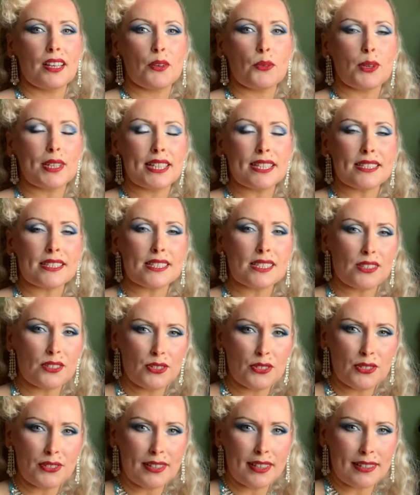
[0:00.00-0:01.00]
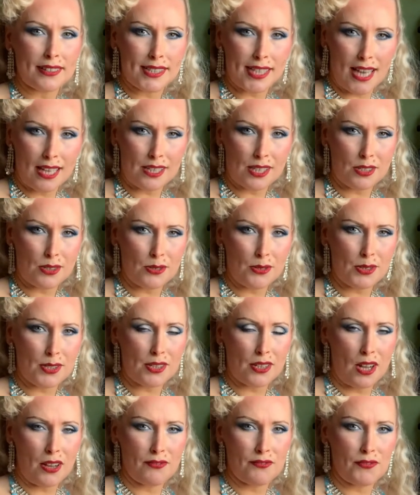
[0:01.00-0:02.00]
Well, it is thought that tassels
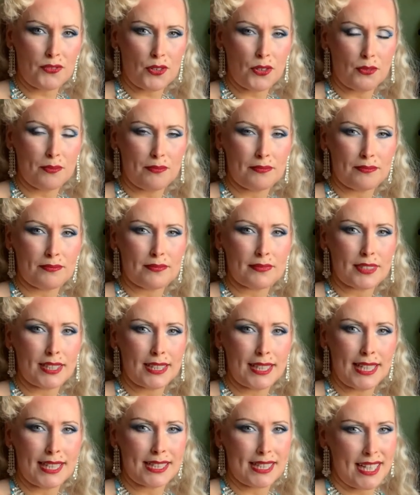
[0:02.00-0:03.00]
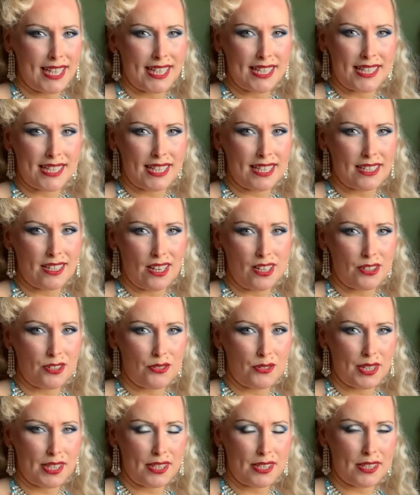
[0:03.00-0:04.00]
come from the late
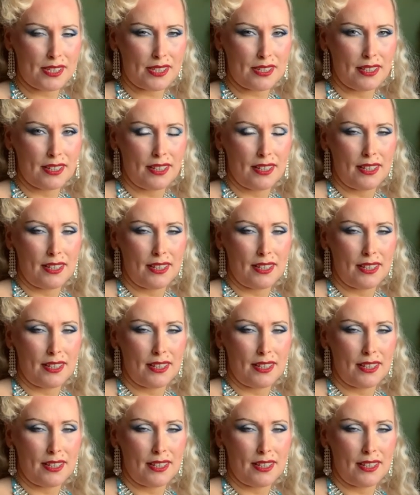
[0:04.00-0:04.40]
1800s,